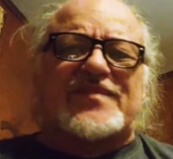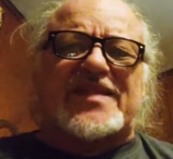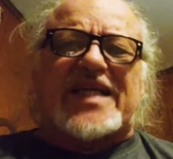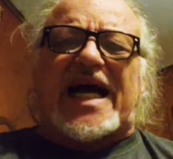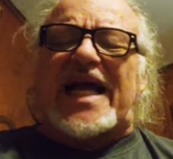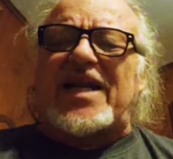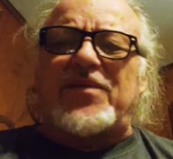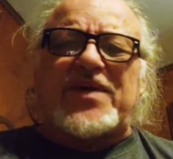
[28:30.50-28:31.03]

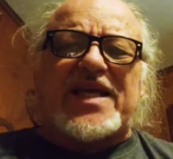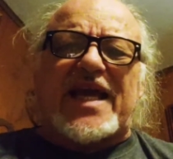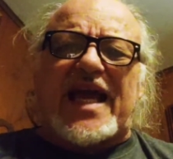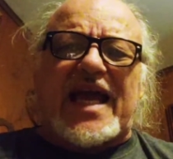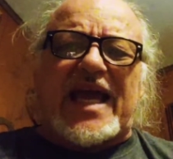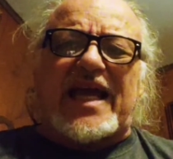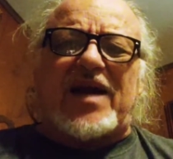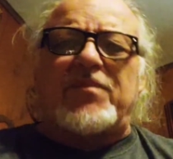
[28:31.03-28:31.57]
diner where you
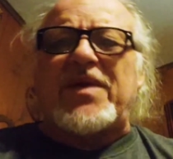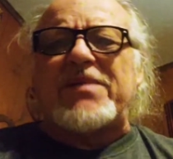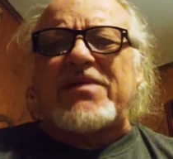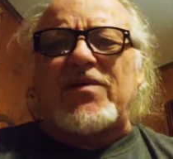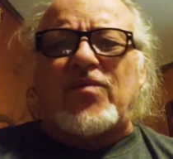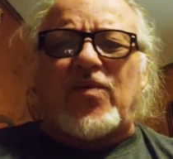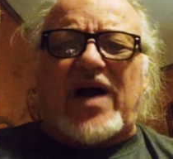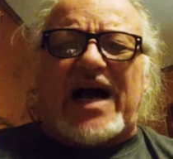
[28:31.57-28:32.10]
hang out.
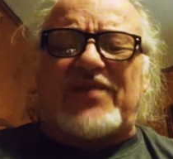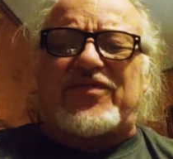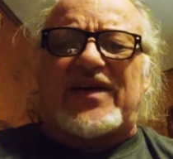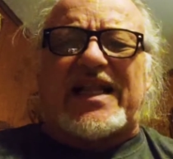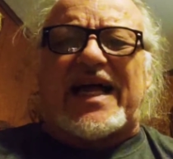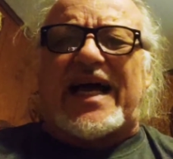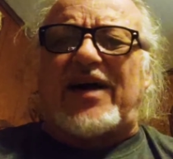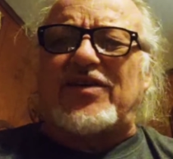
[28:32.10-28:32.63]
Maybe Waffle
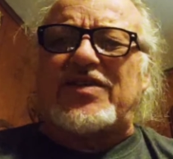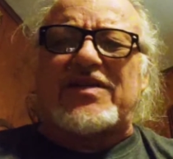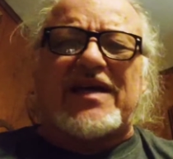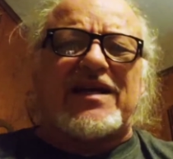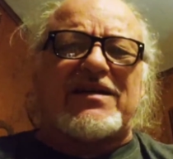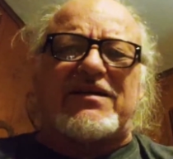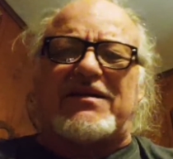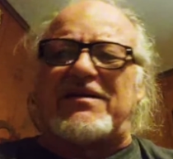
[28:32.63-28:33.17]
House,
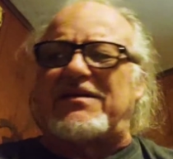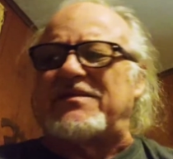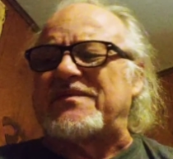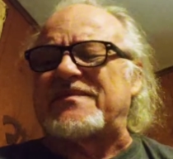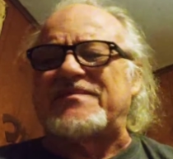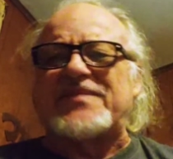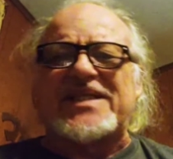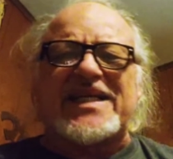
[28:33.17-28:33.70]
I don't know.
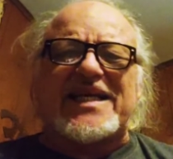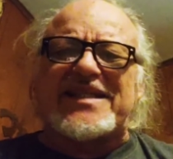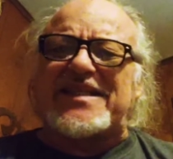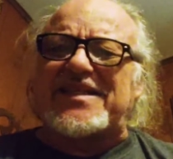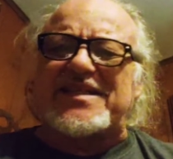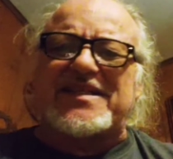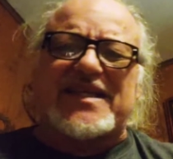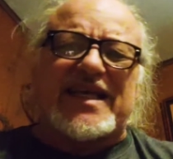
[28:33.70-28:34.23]
But it ain't the
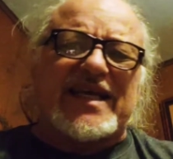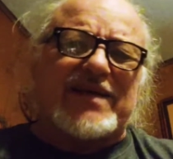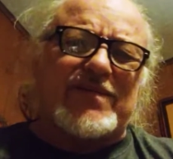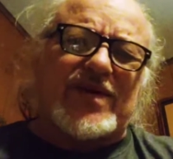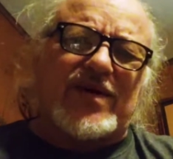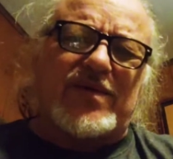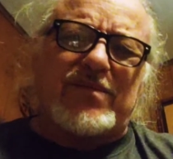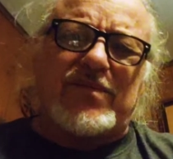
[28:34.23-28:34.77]
same
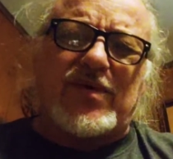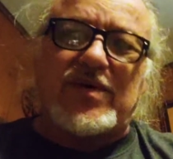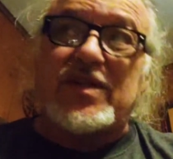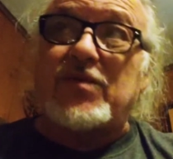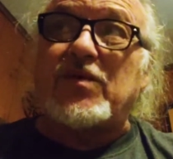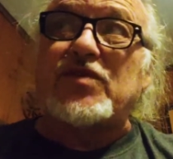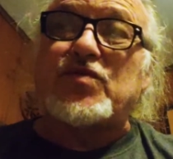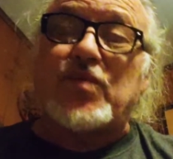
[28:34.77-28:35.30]
no more.
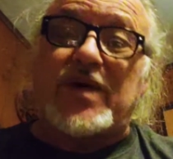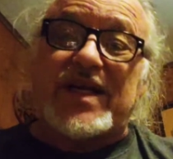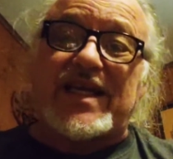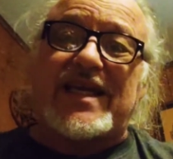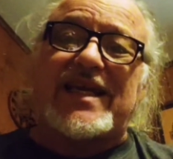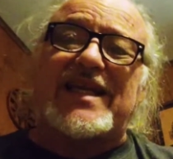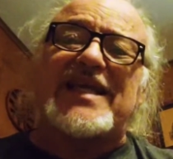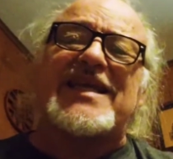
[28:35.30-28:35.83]
There was one
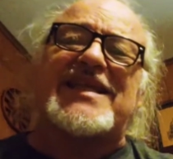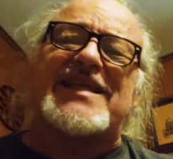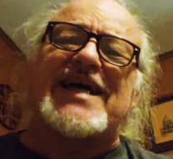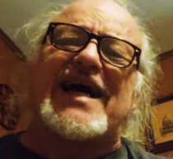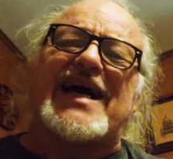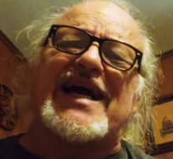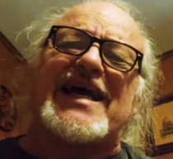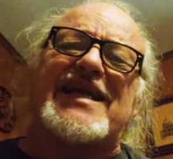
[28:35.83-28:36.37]
here, and he
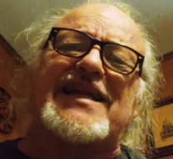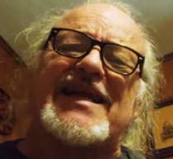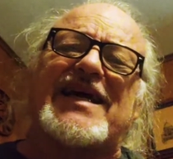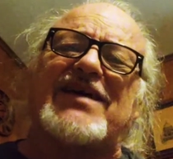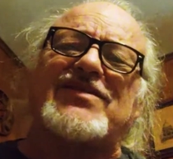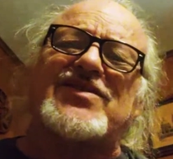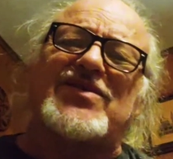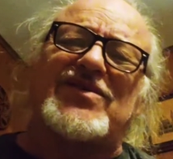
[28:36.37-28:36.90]
died. Now it's